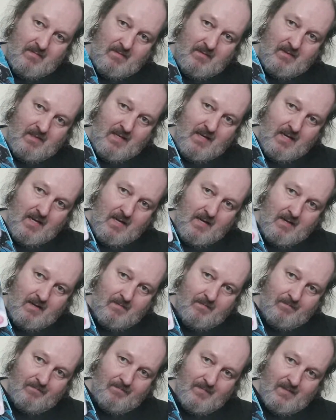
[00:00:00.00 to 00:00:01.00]

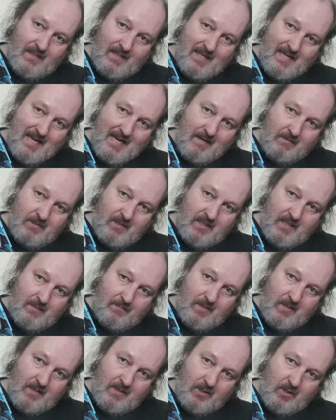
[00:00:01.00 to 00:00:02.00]

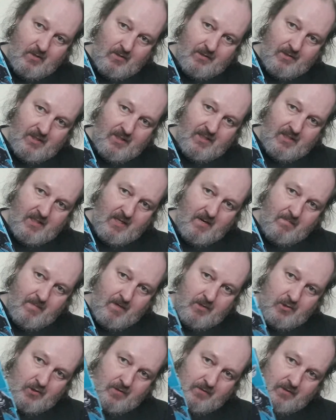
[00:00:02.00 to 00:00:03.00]
it's got so
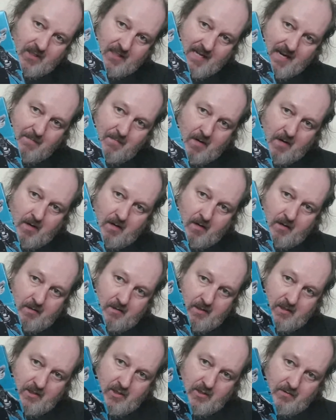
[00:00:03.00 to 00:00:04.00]
much of the same
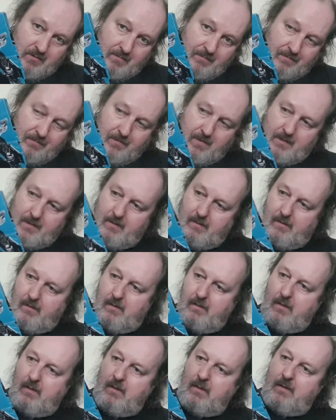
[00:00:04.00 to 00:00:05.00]
art as on the front,
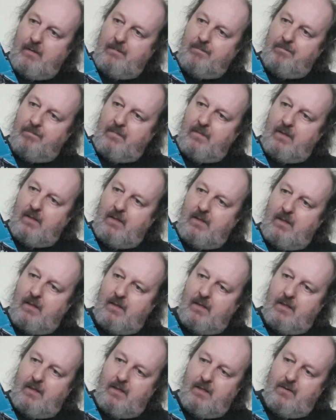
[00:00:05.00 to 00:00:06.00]

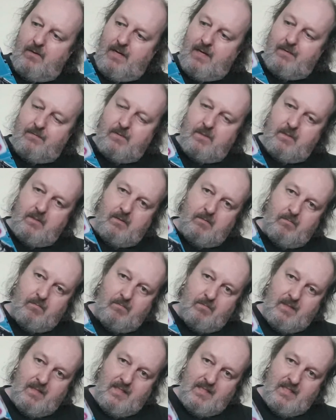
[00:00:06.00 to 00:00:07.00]
you have to,
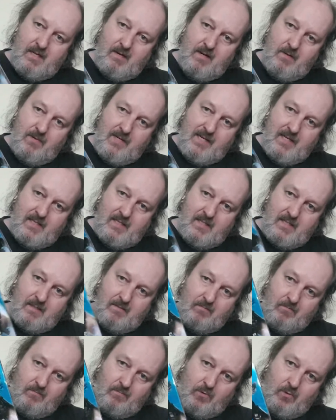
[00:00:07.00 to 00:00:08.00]
it's only when it's
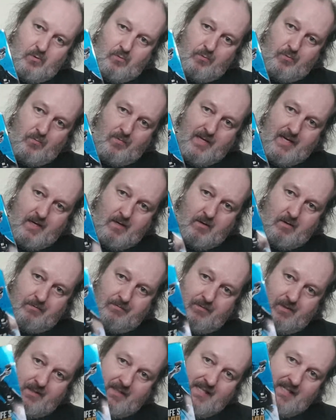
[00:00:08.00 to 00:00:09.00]
all the way
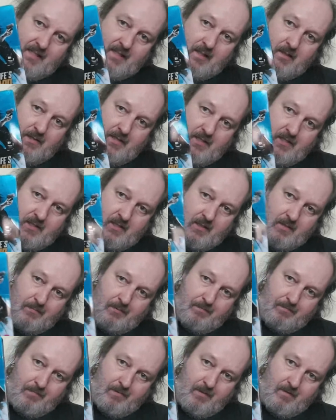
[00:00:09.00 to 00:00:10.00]
on that it lines
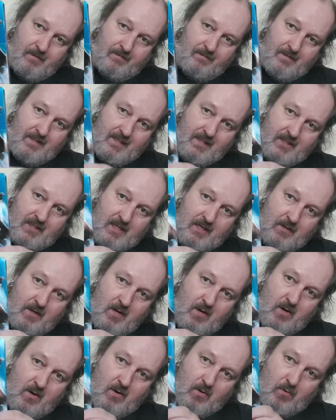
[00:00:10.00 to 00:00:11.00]
up perfectly. So
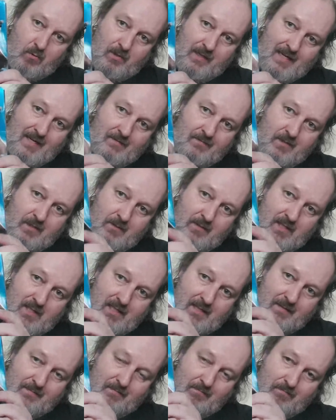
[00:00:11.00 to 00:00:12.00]
all you have to do
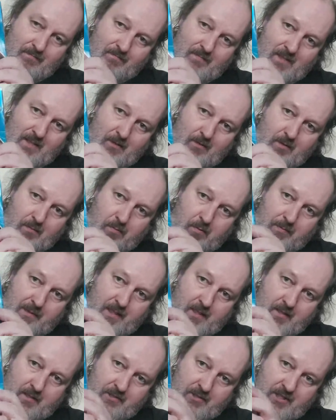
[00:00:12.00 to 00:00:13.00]
is, you probably
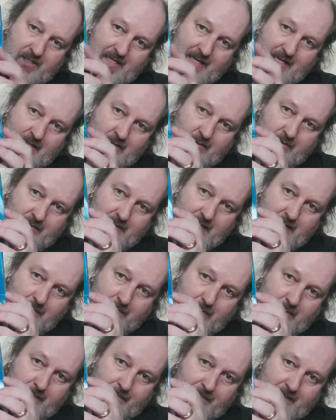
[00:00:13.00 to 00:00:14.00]
can't see it on there,
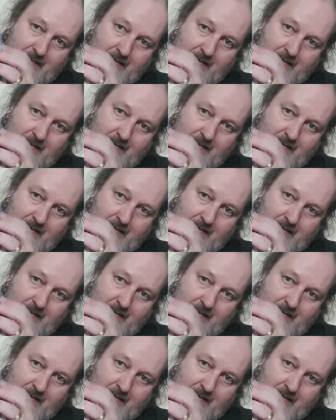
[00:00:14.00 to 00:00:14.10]
but